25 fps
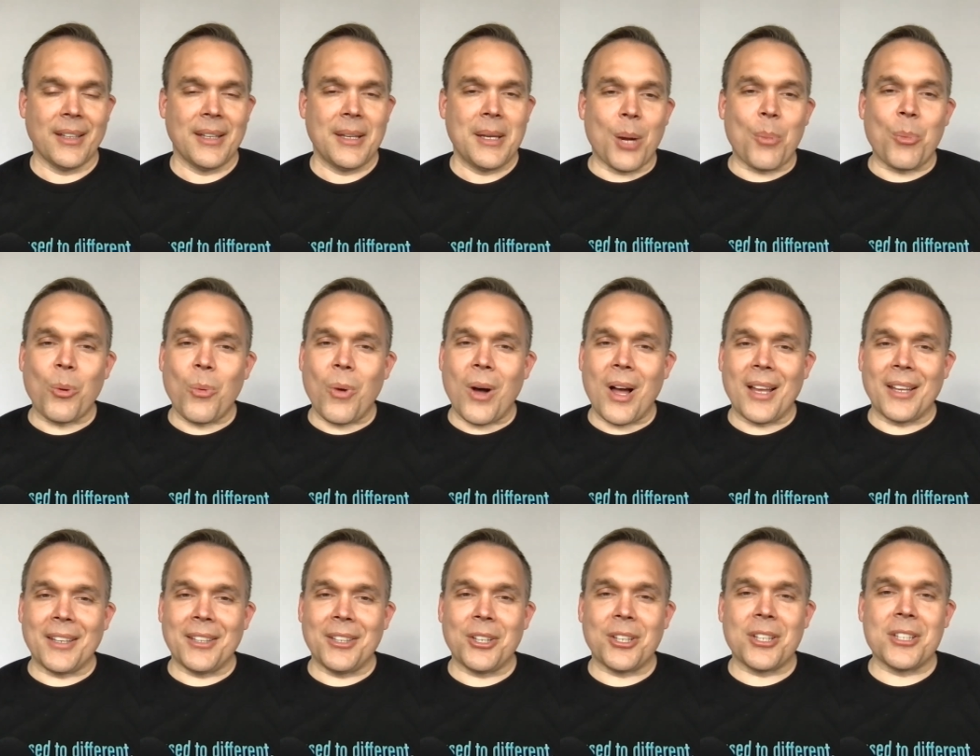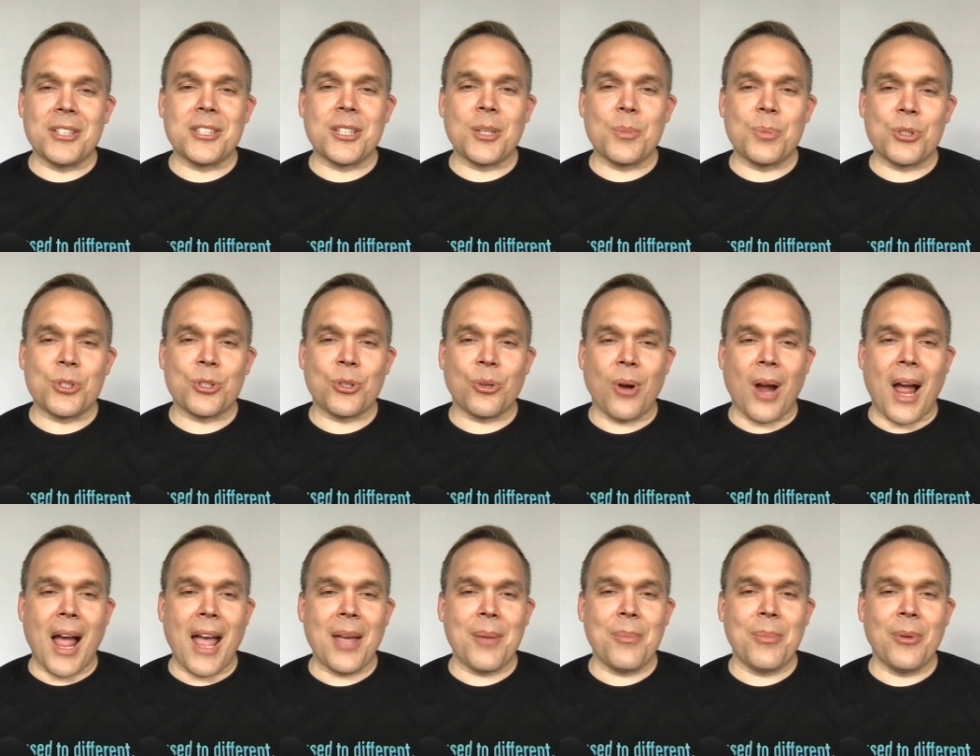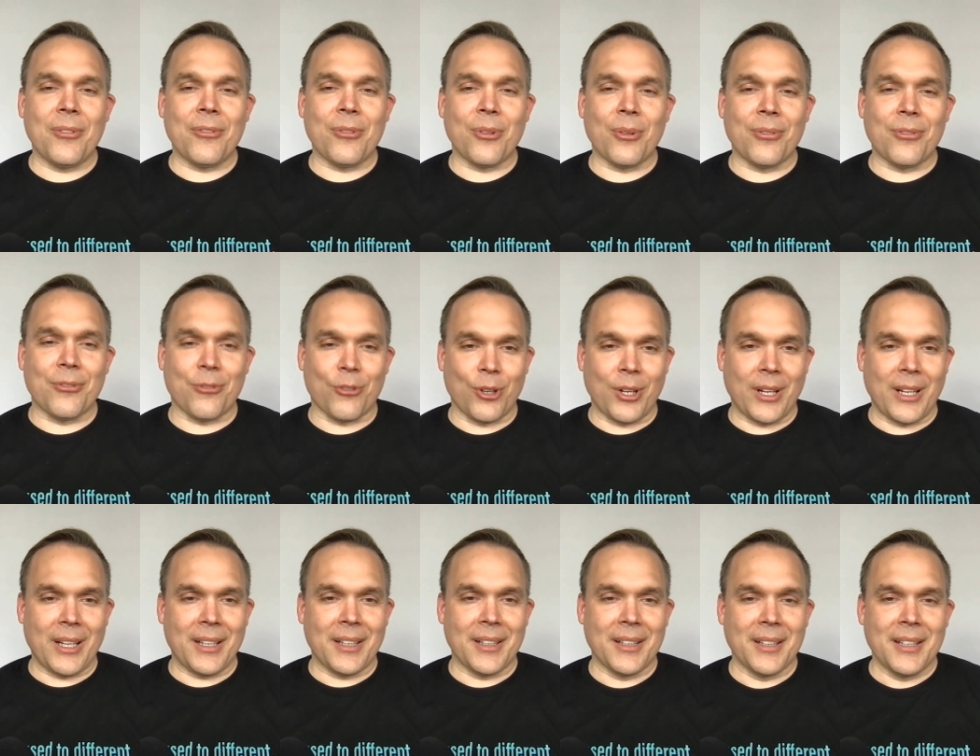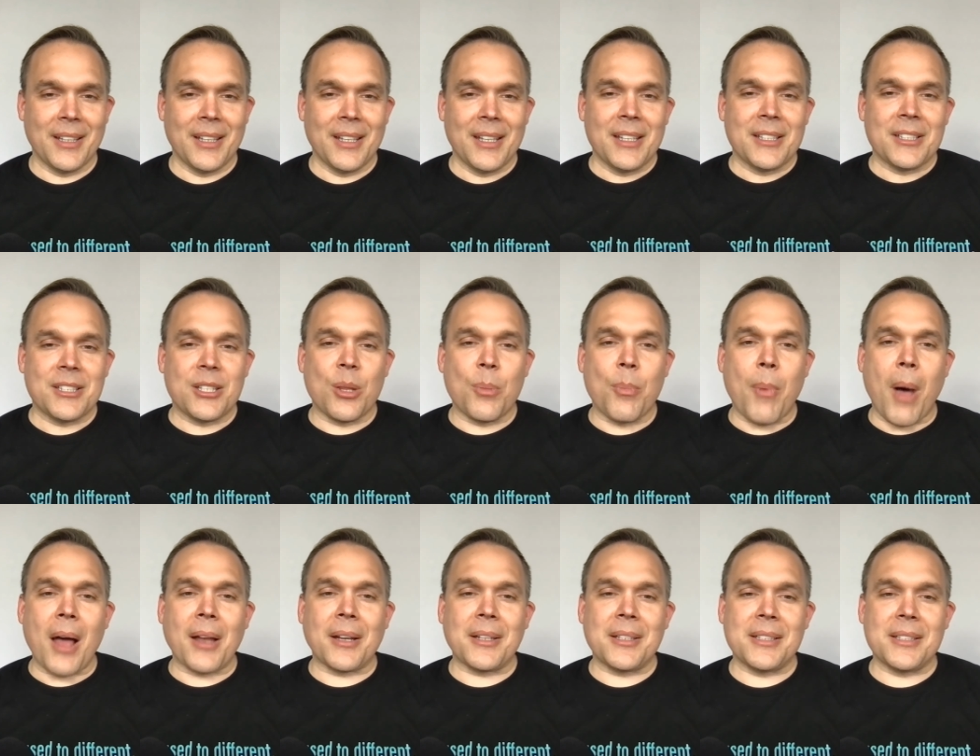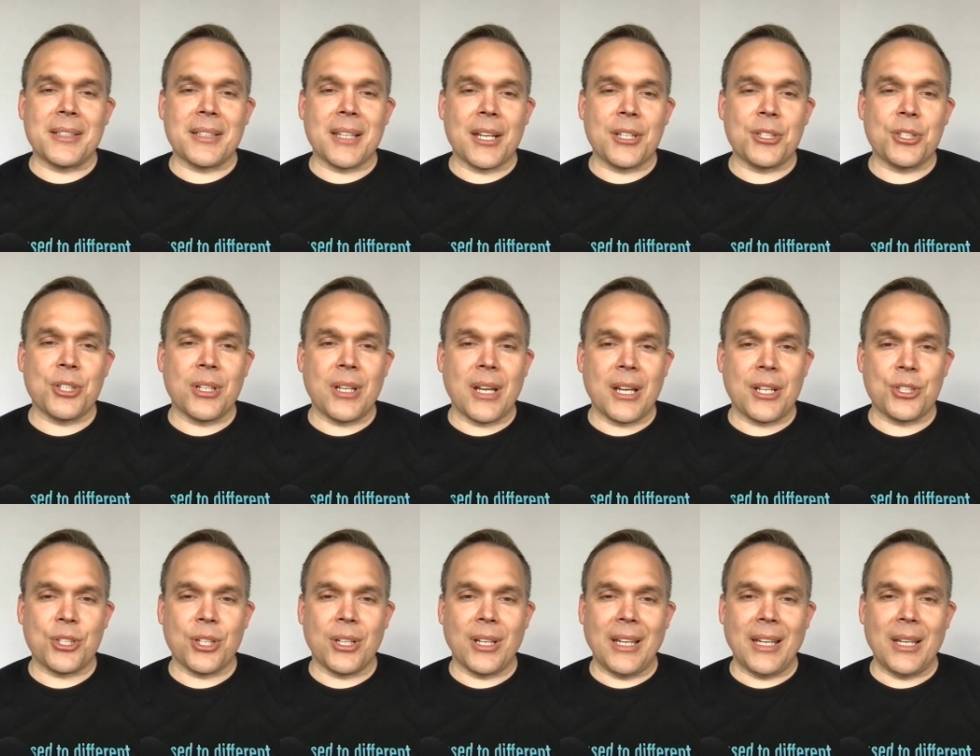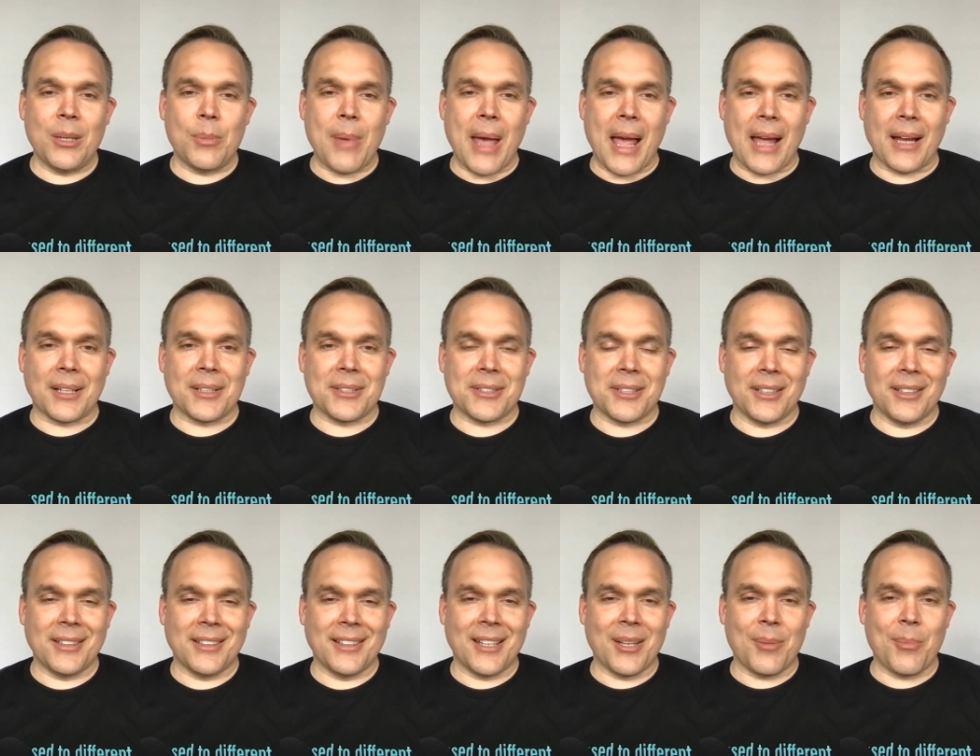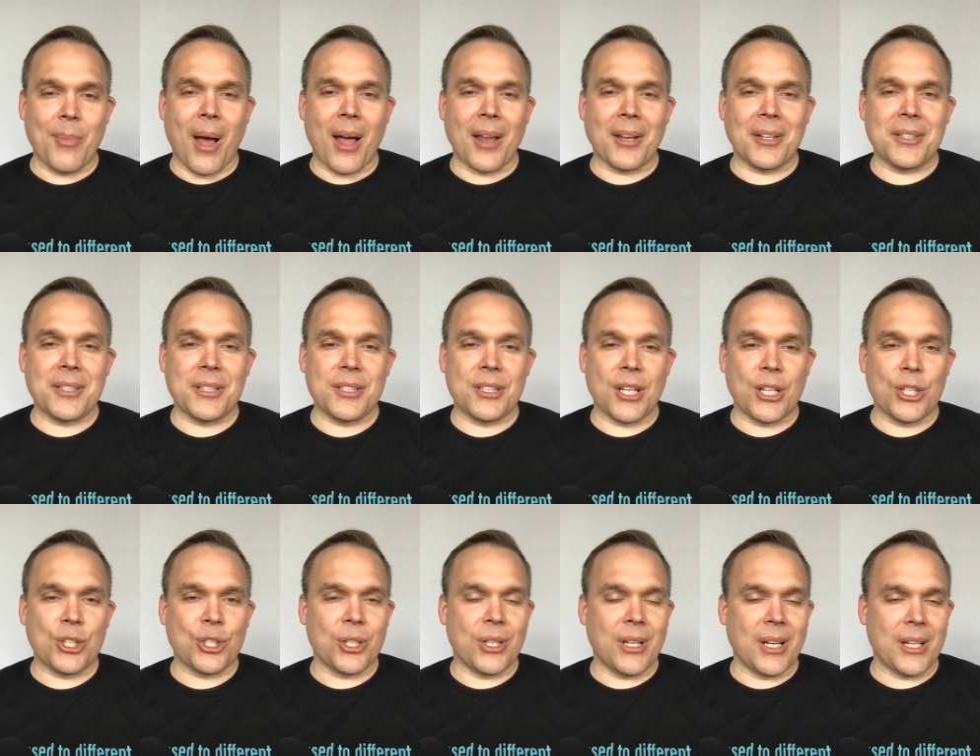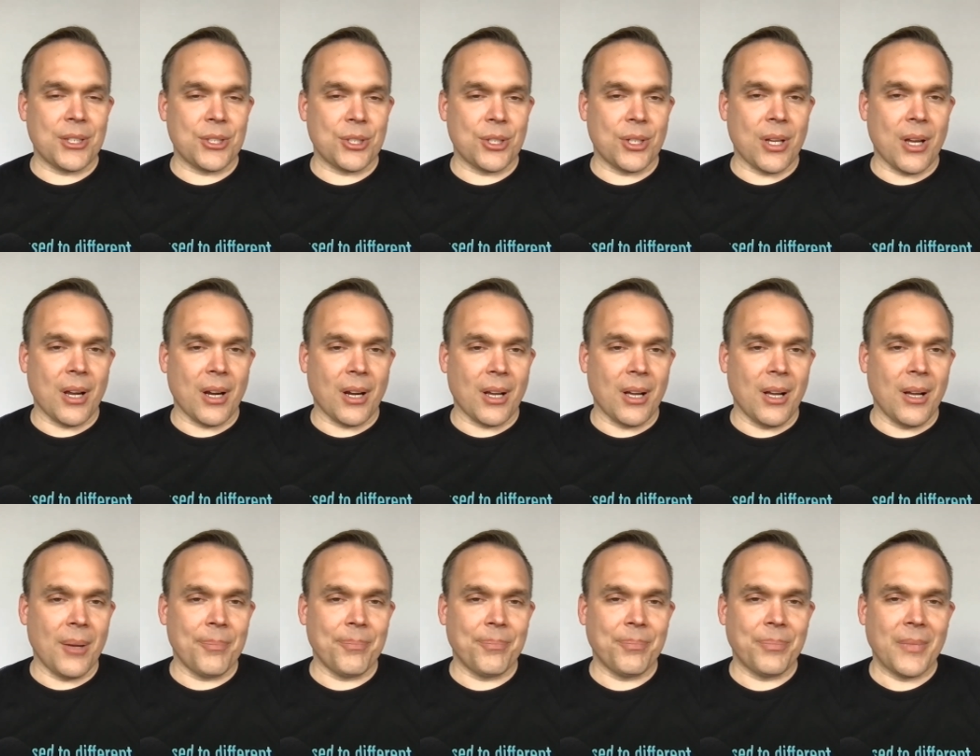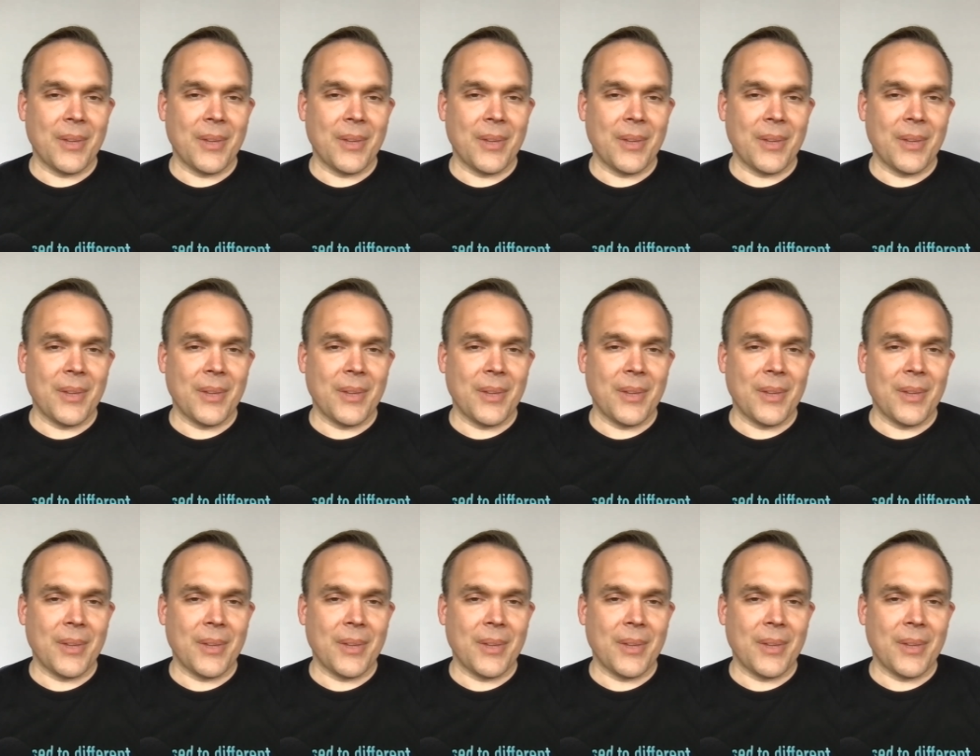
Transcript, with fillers: Number one, you can subscribe for free to the Monetization Nation e-magazine at monetizationnation.com.